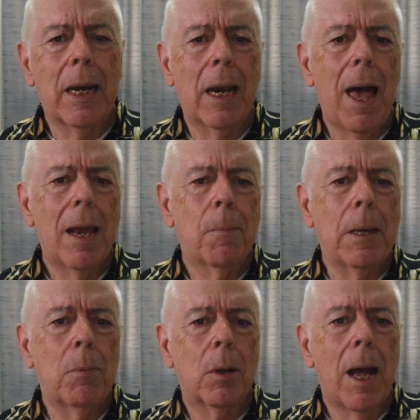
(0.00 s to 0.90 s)
and a lot of
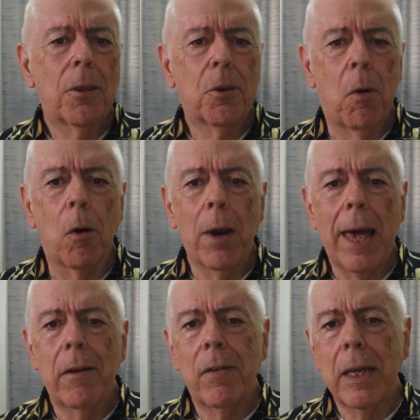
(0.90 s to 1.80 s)
people got thrown
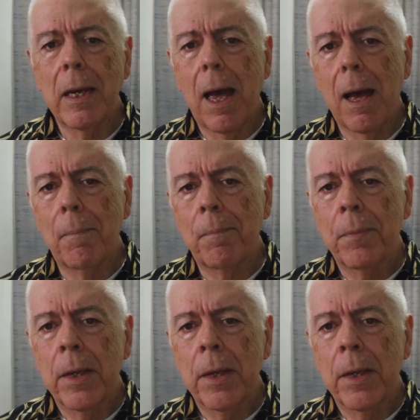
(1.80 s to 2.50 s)
out of Vietnam.